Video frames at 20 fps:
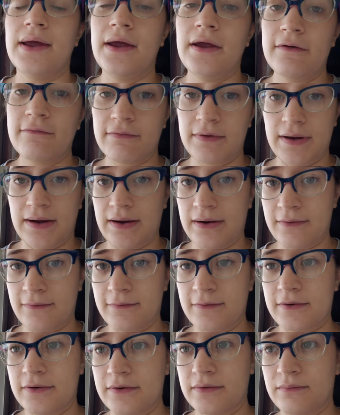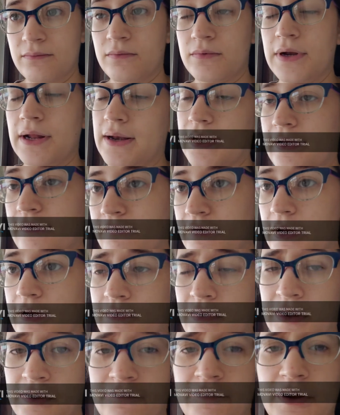every hour. Well, not every
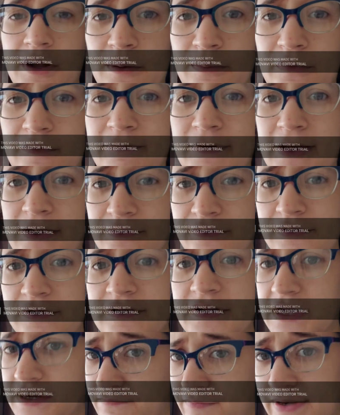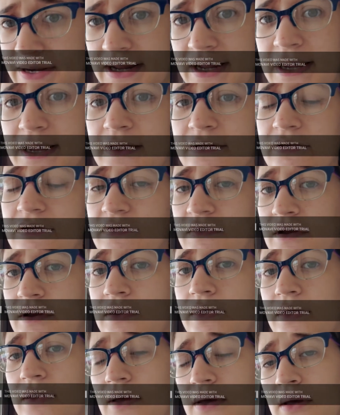hour, every couple of hours every day to
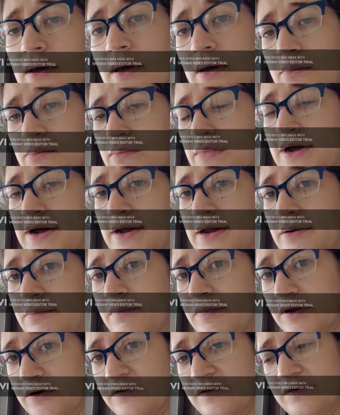check my blood